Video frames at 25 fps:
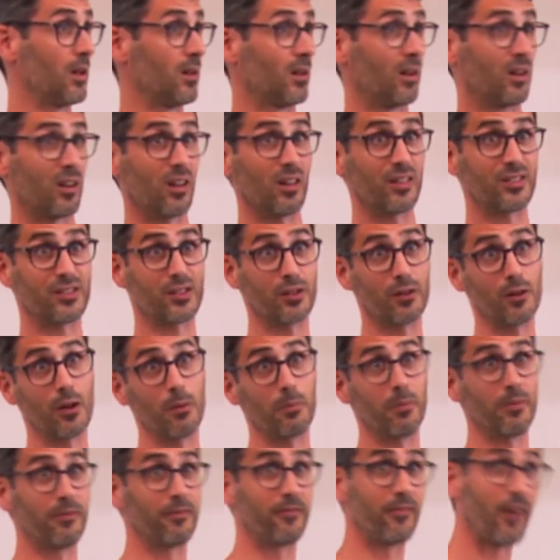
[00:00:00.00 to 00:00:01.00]
cluster
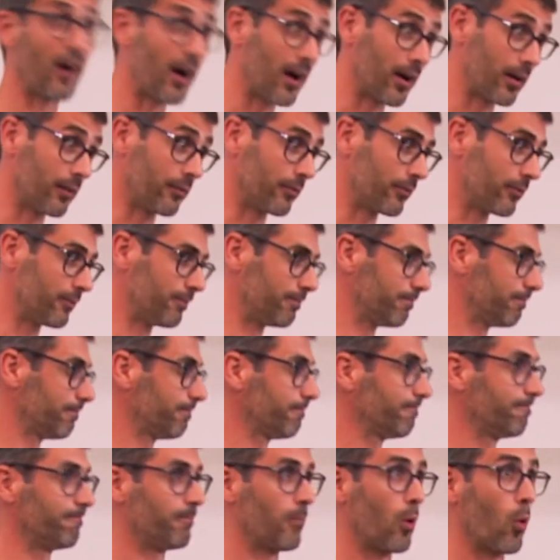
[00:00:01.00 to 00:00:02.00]
number 5,
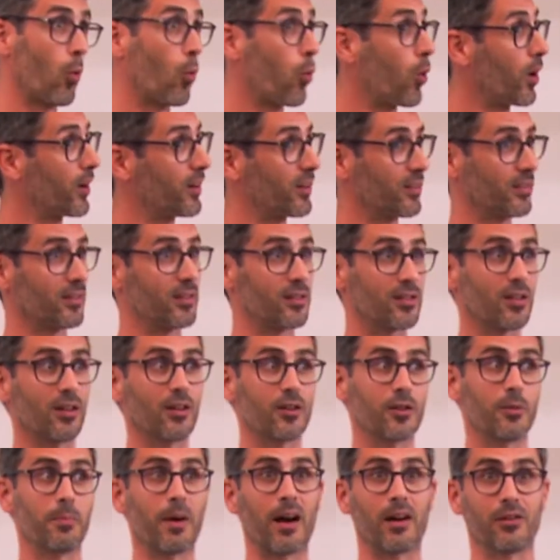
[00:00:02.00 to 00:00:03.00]
what does it
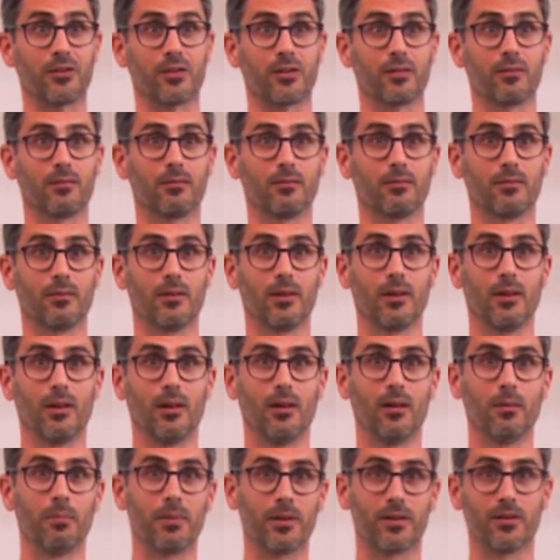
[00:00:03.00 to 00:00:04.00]
talk about?
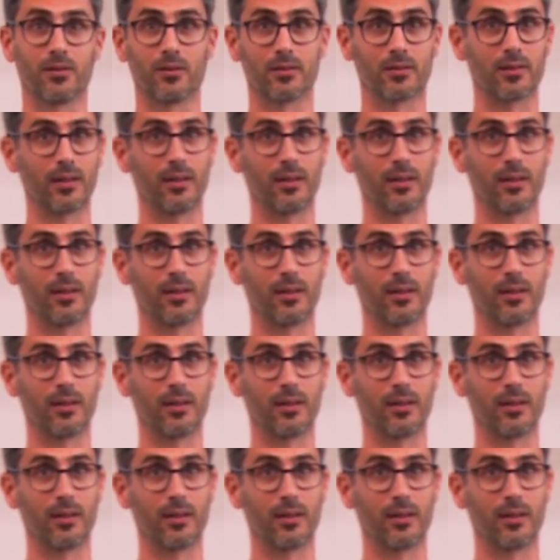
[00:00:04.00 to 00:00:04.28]
Because